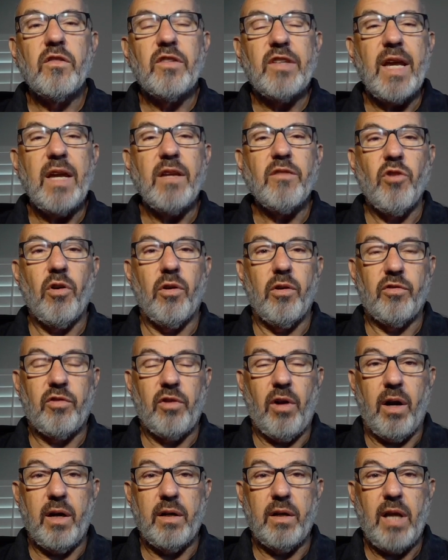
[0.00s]

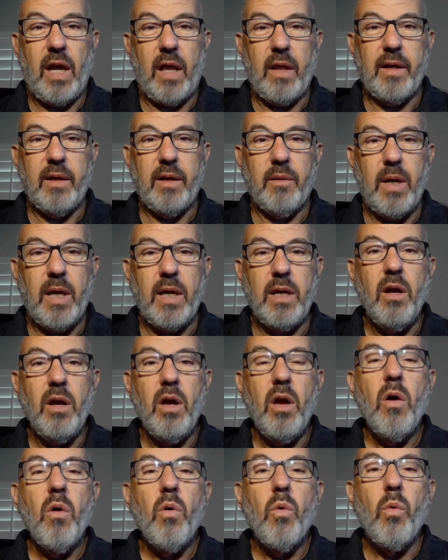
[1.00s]
Teachers are telling me
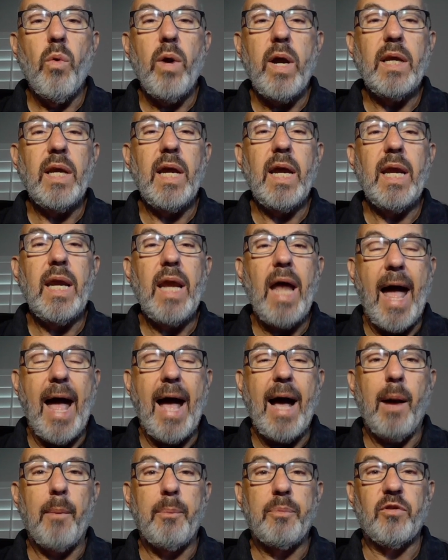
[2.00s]
we need
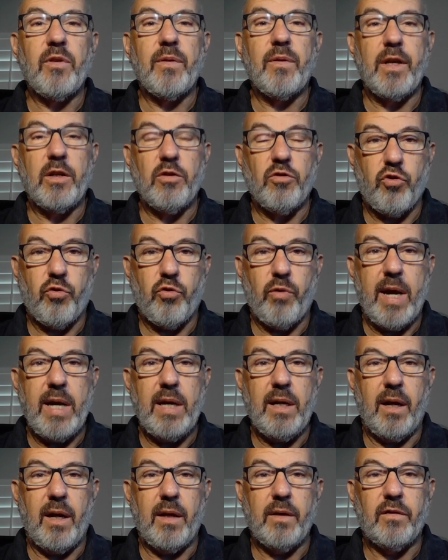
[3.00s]
apps that
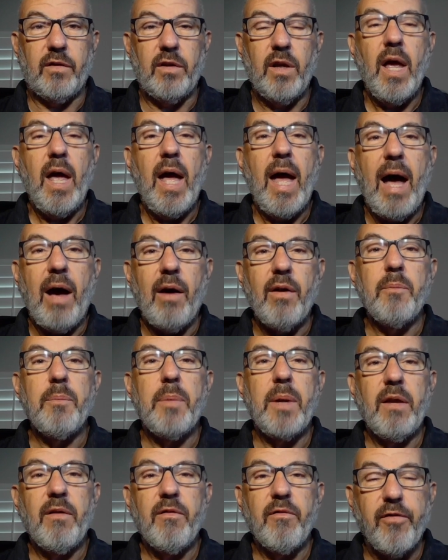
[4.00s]
train us how to
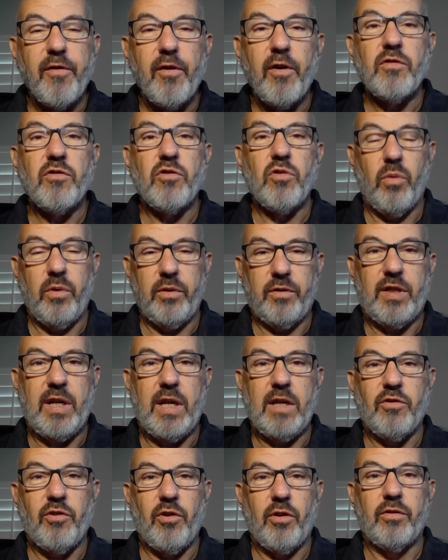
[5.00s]
be virtual
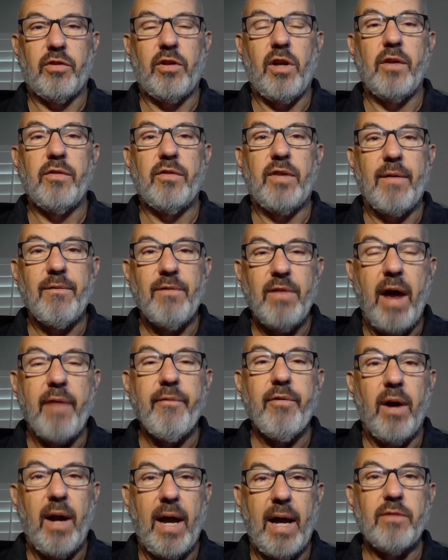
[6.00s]
teachers because they've
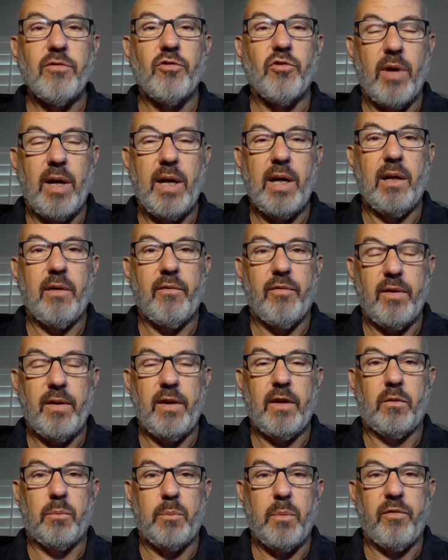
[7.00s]
never had training for
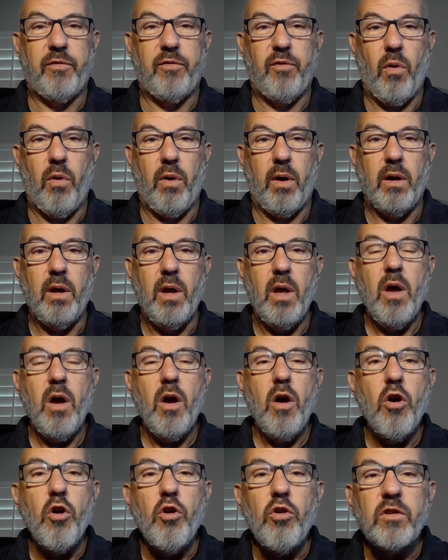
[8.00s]
this before.
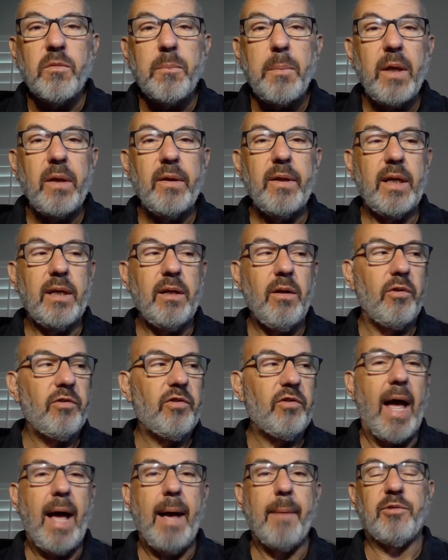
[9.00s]
Who's building
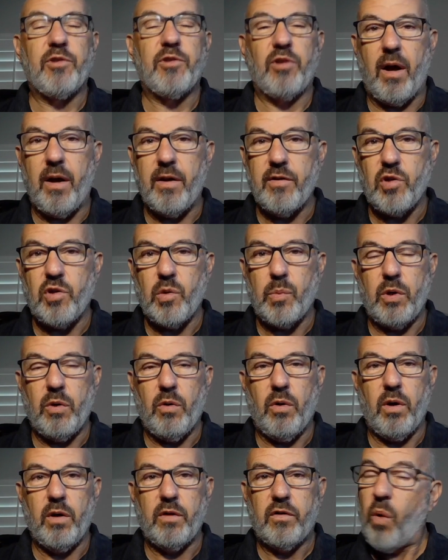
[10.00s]
those apps?
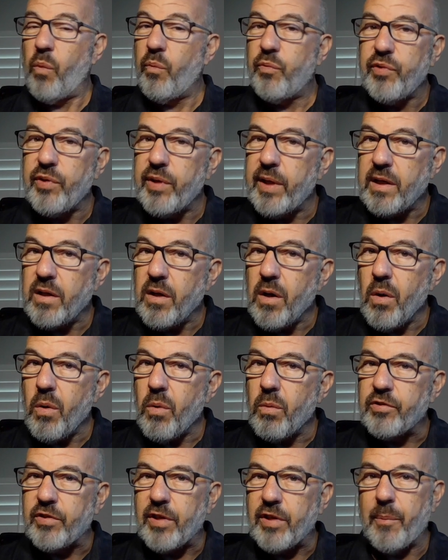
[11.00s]
Entrepreneurs, hopefully
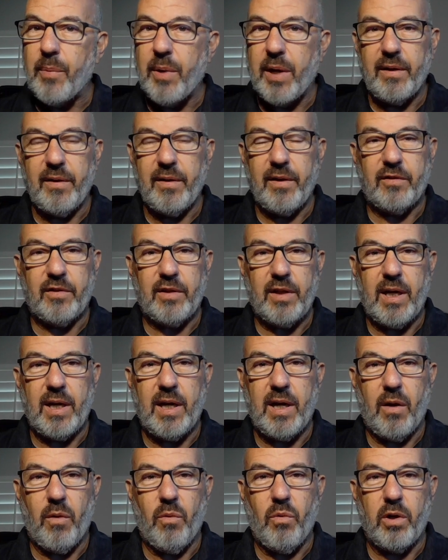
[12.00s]
you. Somebody listening
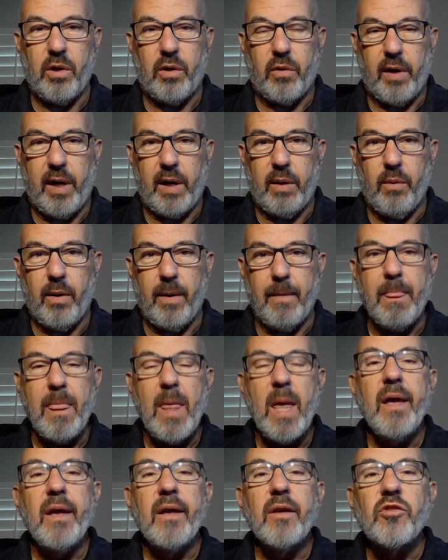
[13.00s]
here will create one.
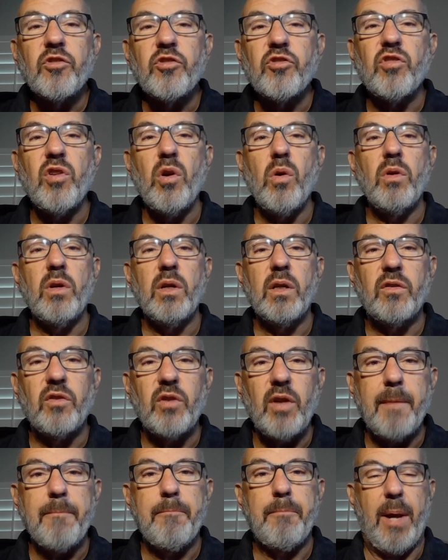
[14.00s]

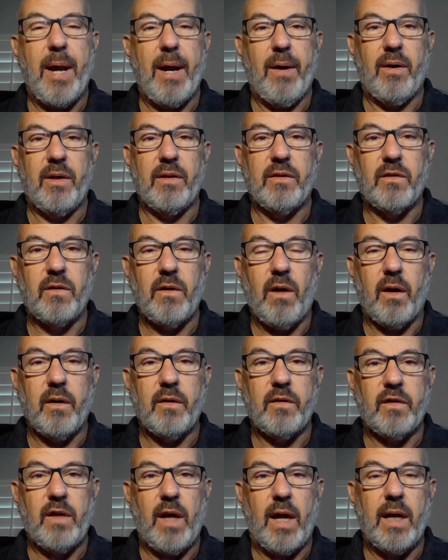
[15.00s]
Students and parents are
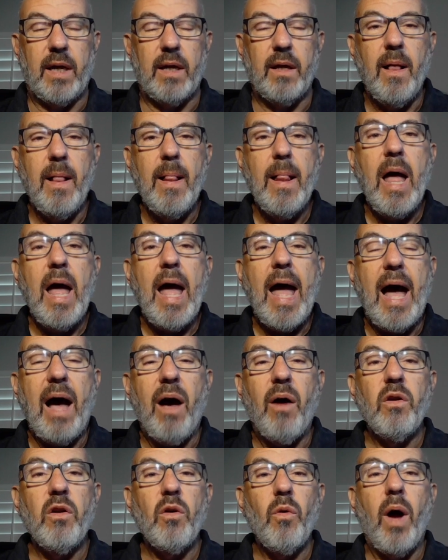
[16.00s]
saying,
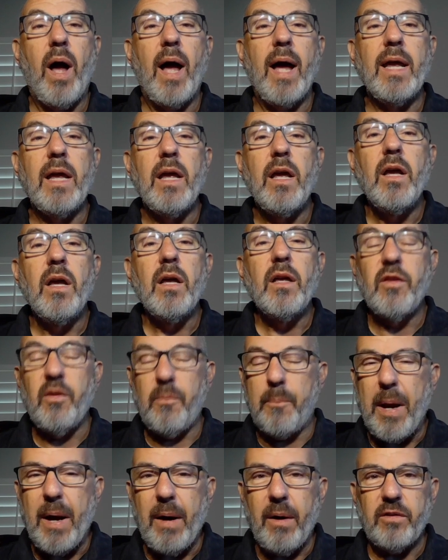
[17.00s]

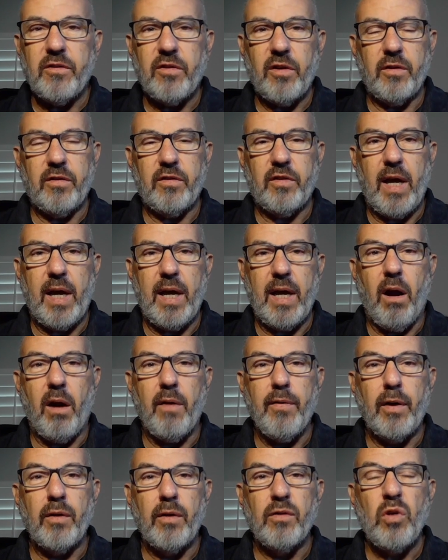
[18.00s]
the parents are saying,
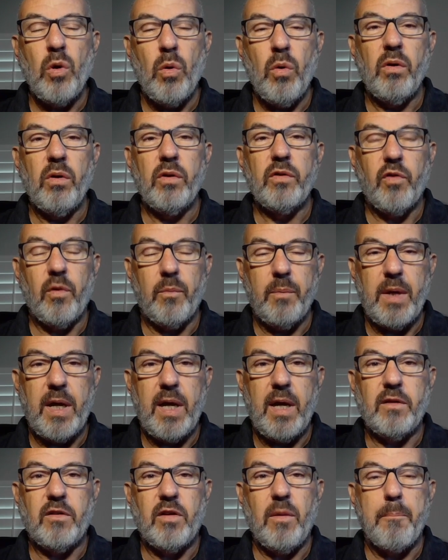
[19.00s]
are there tools for
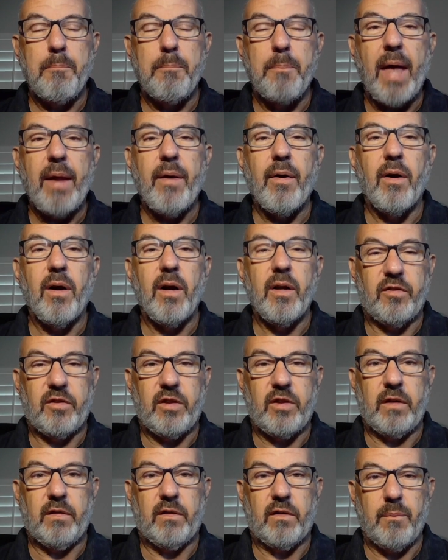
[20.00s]
me to better
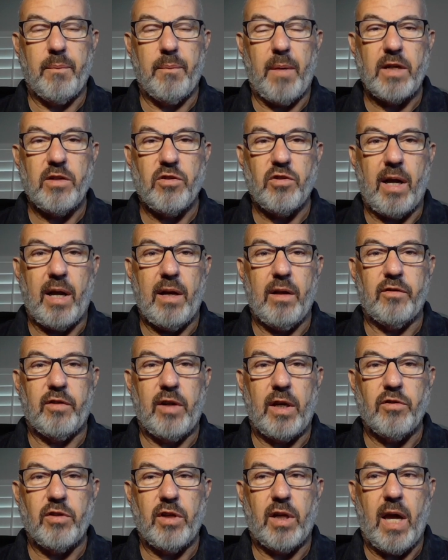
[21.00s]
assist in my child's
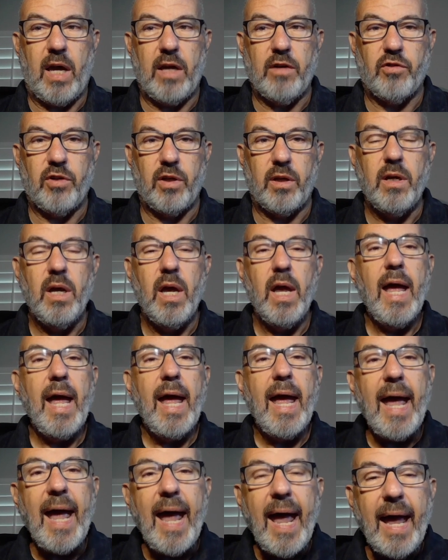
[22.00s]
education?
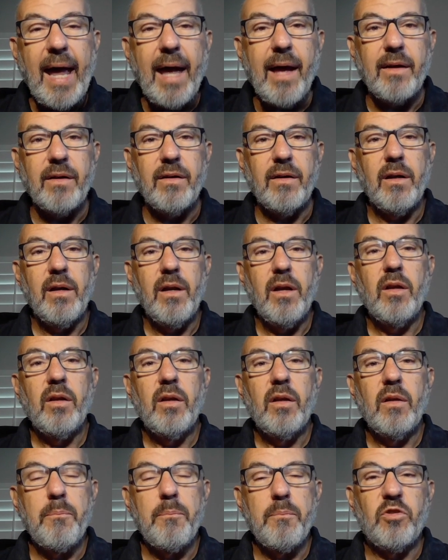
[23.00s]
And
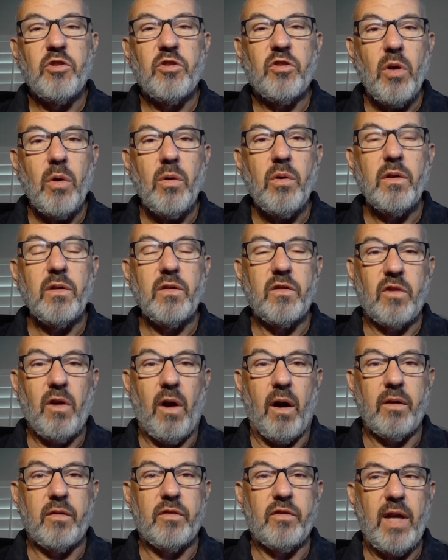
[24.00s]
students
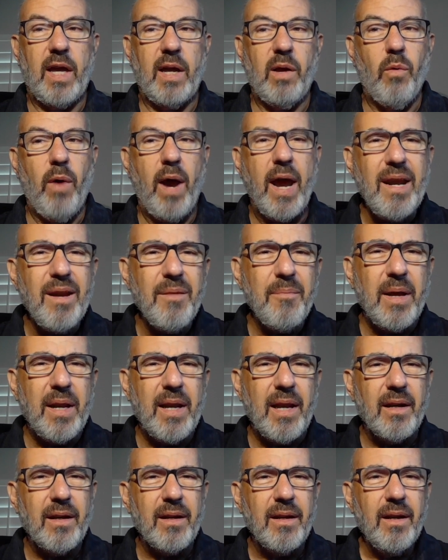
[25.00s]
are saying, wait a
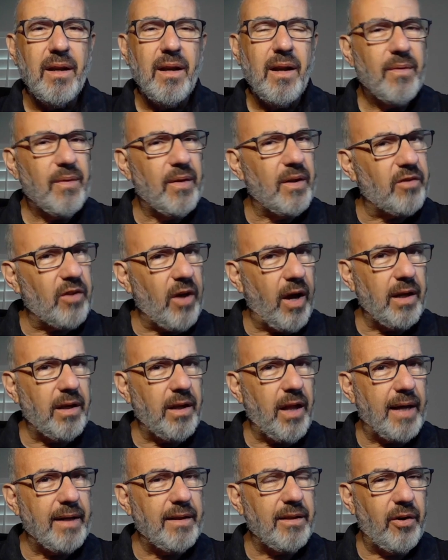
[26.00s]
minute, this
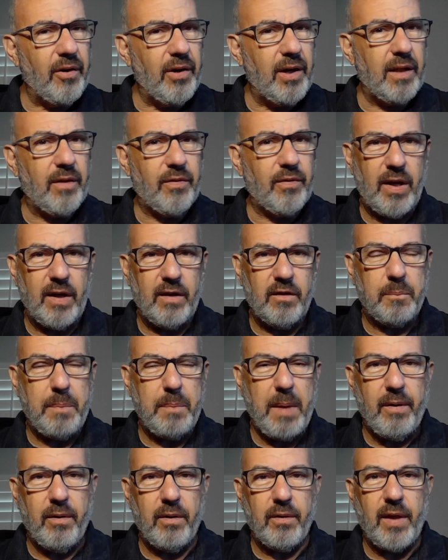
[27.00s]
online learning thing's
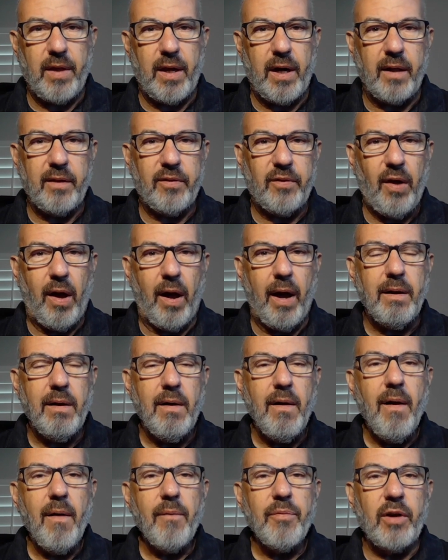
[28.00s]
better than I
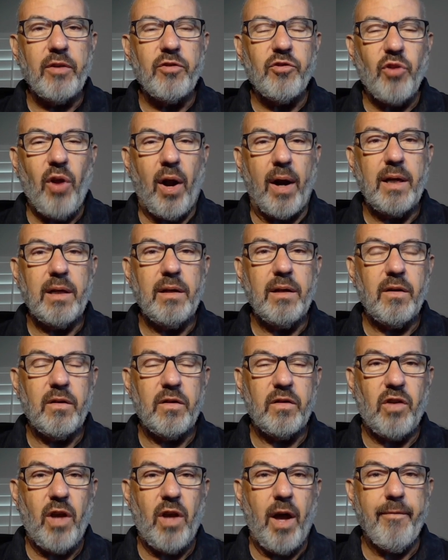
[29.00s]
thought. They're starting to
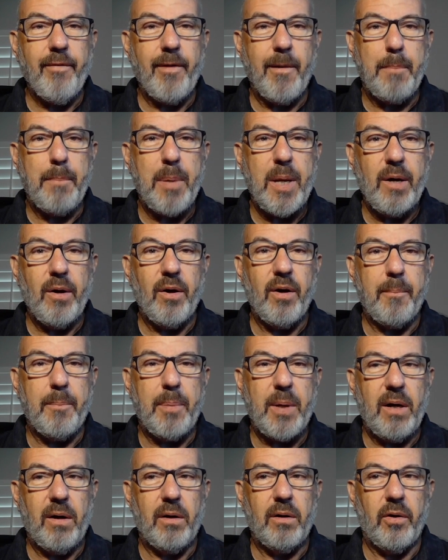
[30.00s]
discover
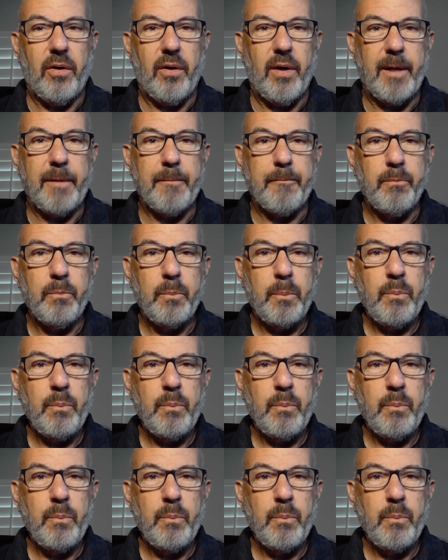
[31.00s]
peer-to-peer learning.